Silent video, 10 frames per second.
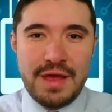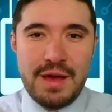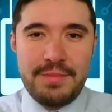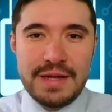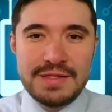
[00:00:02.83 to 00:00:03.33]

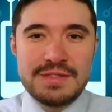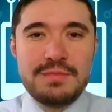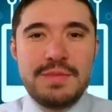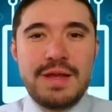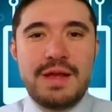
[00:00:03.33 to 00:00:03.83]
a
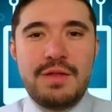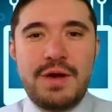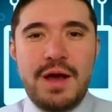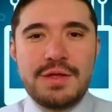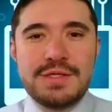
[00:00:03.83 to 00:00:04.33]
practicing medical
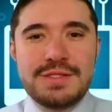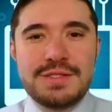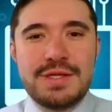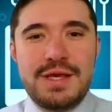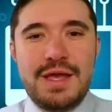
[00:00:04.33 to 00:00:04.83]
oncologist,